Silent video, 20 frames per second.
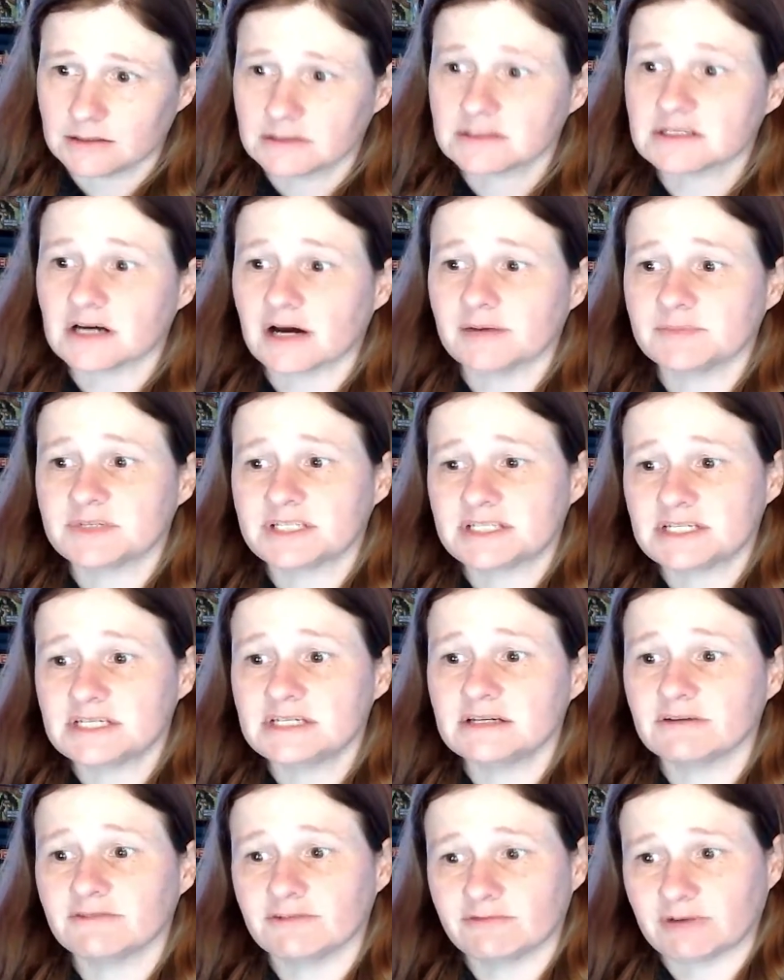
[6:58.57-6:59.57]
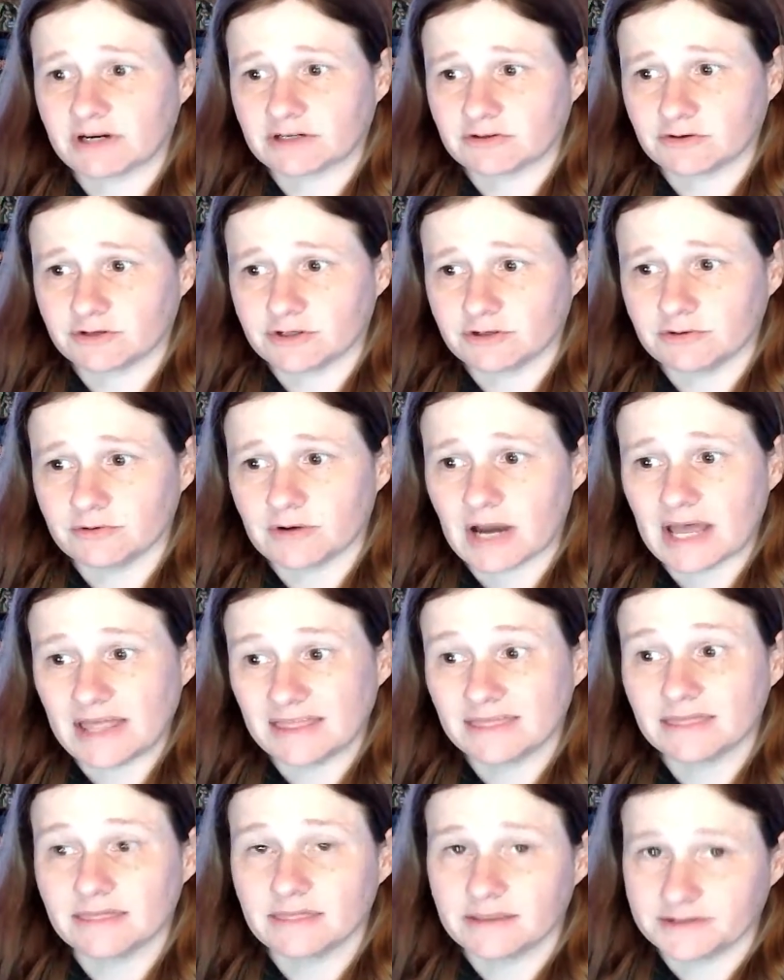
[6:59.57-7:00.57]
times t of the vector u,
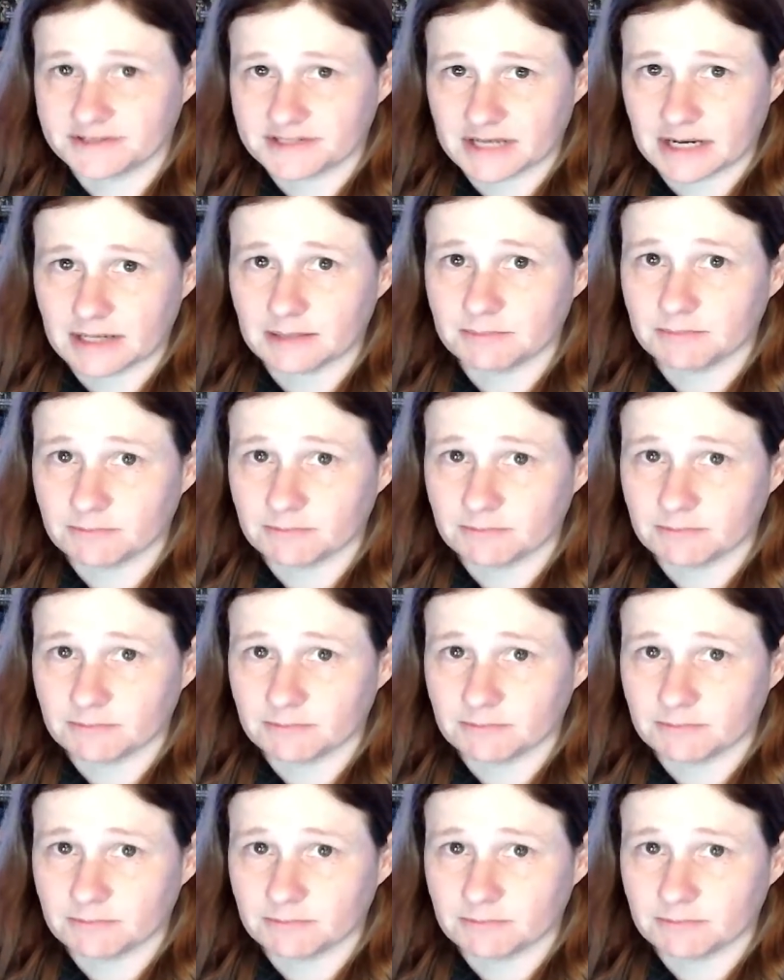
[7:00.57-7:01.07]
and the same